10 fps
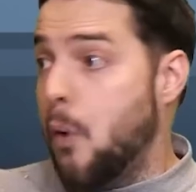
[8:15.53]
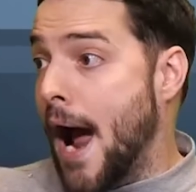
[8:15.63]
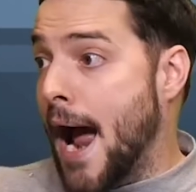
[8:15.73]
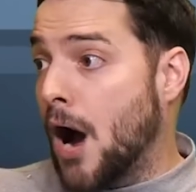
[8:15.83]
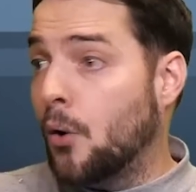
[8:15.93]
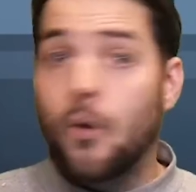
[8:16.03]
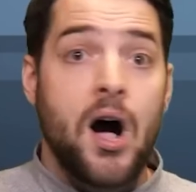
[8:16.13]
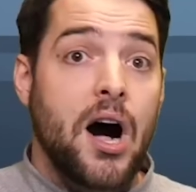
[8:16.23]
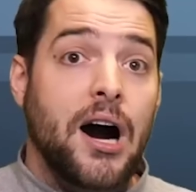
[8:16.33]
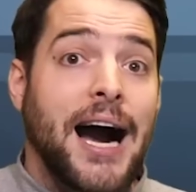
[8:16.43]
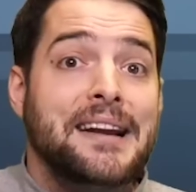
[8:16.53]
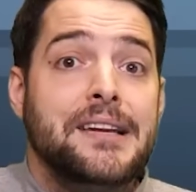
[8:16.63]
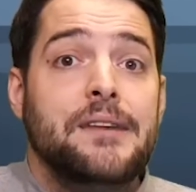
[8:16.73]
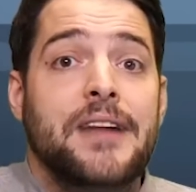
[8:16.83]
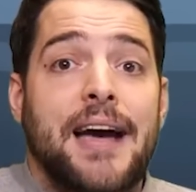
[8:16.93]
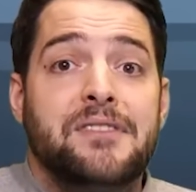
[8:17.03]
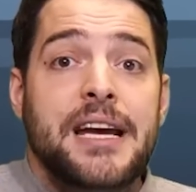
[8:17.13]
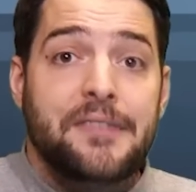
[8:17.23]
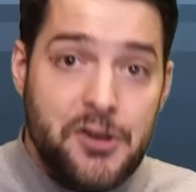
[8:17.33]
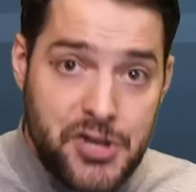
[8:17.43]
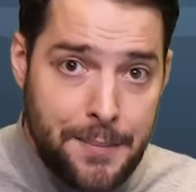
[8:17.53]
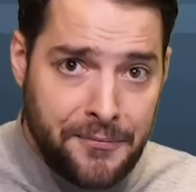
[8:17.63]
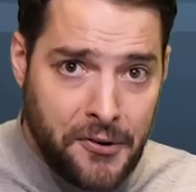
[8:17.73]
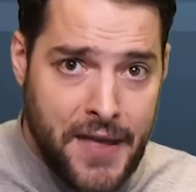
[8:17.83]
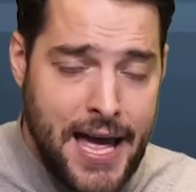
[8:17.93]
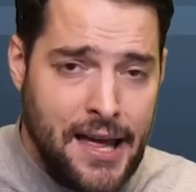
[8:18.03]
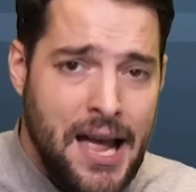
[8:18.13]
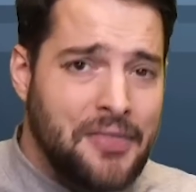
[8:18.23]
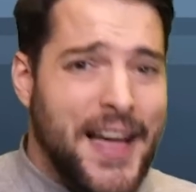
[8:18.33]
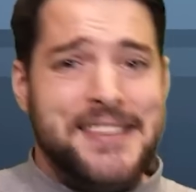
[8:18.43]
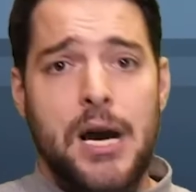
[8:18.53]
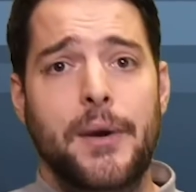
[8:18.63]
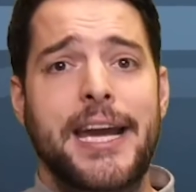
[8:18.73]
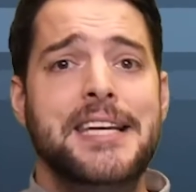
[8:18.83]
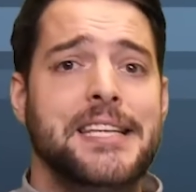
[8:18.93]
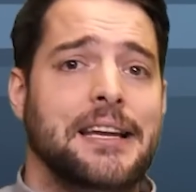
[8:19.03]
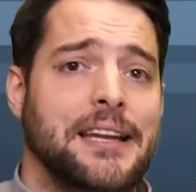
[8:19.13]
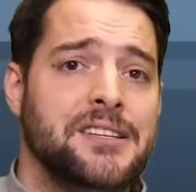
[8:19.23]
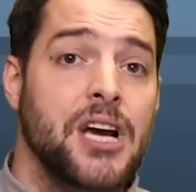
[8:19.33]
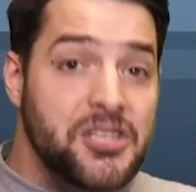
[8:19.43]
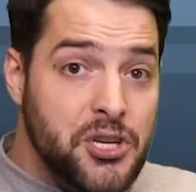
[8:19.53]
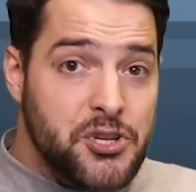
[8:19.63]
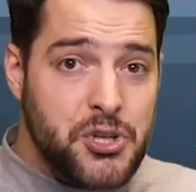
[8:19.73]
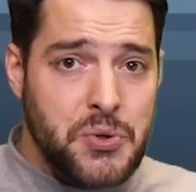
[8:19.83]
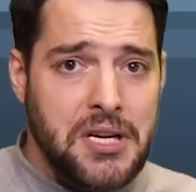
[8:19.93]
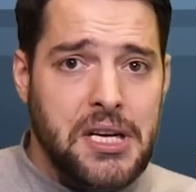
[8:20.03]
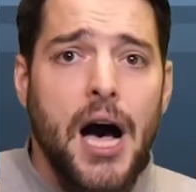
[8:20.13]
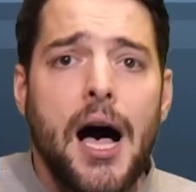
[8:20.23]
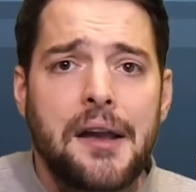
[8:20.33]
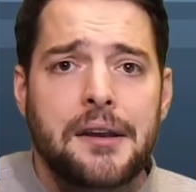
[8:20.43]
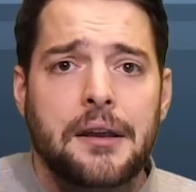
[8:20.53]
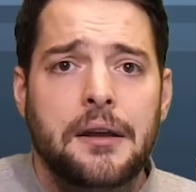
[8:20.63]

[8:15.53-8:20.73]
Wow! I didn't even have to hit the gym for that. That's how easy it is to shoot a gun.